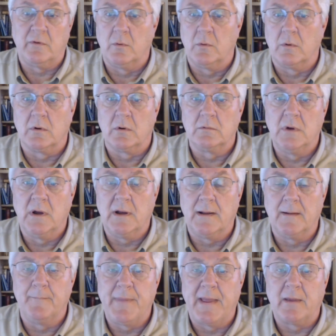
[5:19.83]
or
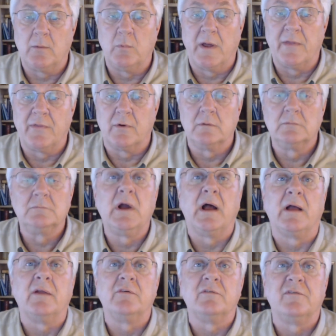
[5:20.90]
bad weather
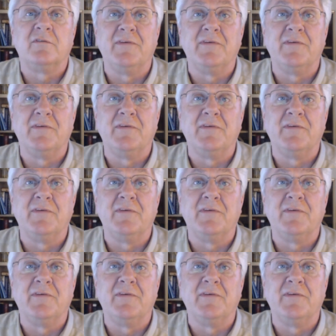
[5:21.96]
kinds of